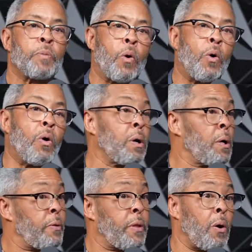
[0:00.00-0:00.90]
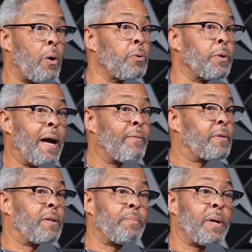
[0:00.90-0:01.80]
or the older
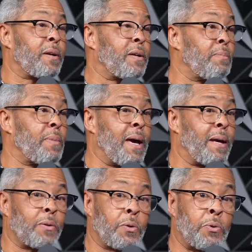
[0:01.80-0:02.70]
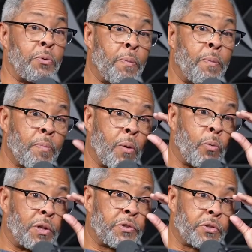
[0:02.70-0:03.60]
African-American man who
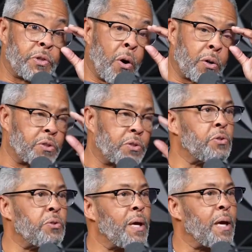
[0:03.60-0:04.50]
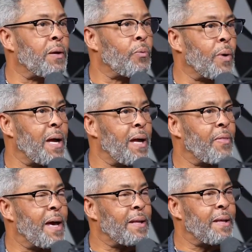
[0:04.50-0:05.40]
was talked to in a way
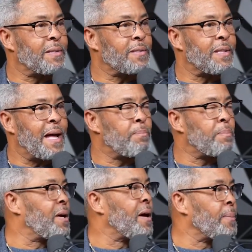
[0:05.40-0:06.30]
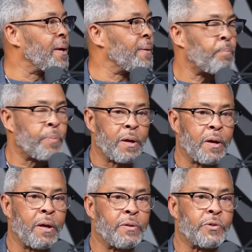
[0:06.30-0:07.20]
that is not becoming?
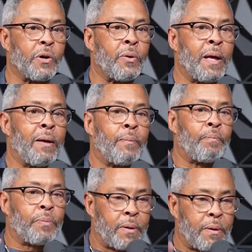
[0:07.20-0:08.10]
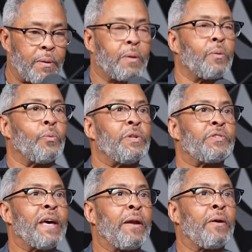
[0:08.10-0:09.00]
So we
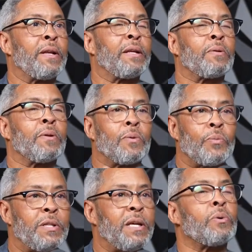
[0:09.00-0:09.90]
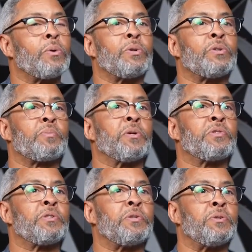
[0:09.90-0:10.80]
sat on it. We did what we were
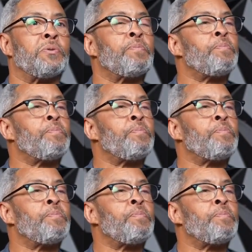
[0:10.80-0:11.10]
supposed to do.